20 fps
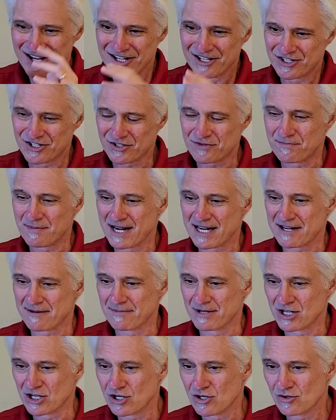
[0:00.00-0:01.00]
just make them
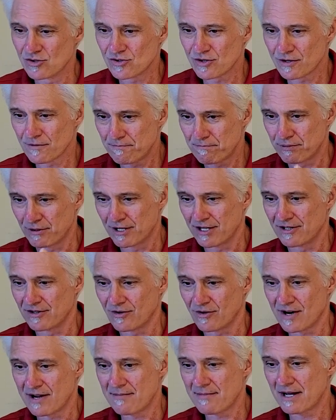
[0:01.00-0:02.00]
a user, put in
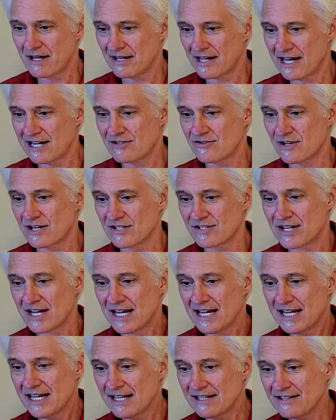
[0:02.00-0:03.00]
their email address,
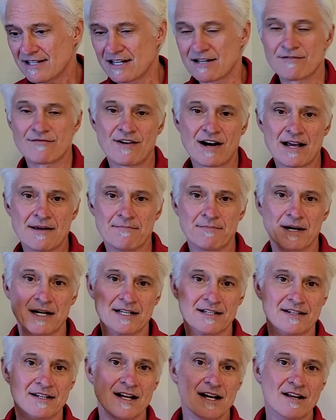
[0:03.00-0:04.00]
hit the invite
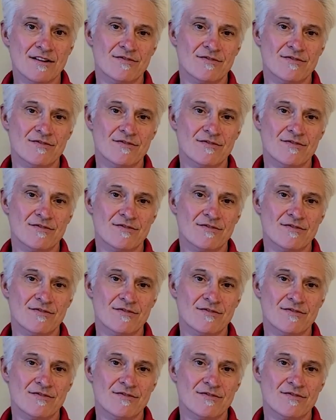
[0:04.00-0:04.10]
button.